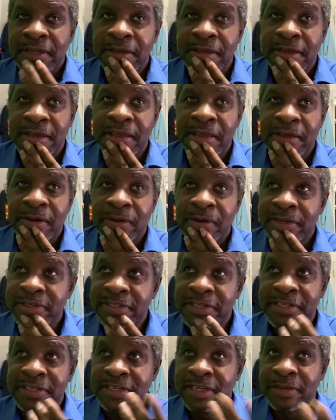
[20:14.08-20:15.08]
And, you know,
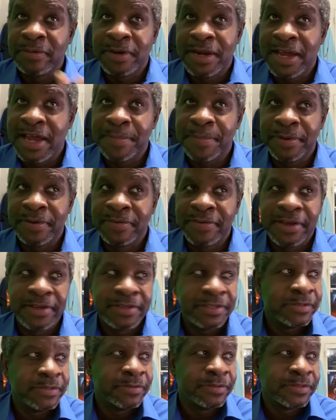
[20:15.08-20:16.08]
because you see what happened, right?
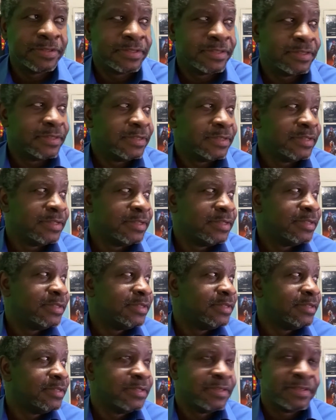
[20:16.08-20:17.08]
As soon as
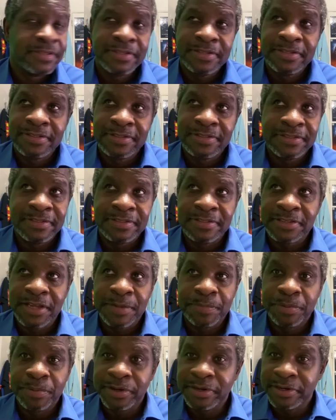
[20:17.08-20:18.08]
they
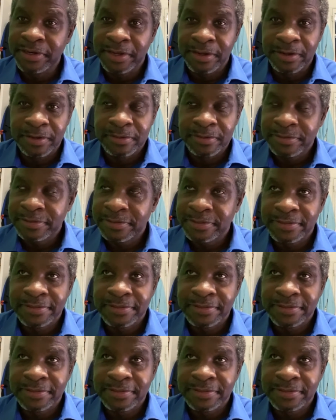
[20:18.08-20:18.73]
put, you know,